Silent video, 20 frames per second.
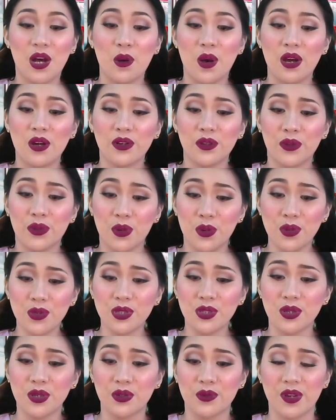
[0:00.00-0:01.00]
Now, are
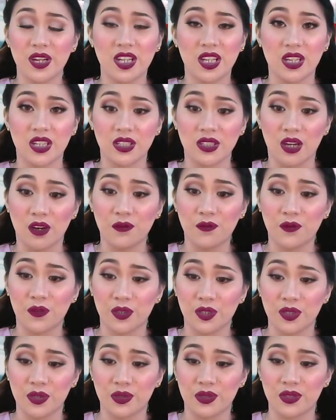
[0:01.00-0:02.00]
those already enough
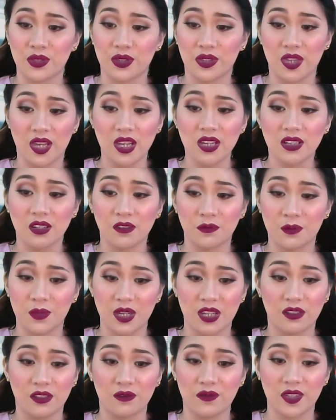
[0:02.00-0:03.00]
for you to think of
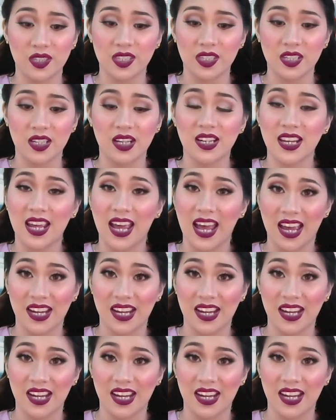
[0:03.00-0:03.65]
being physically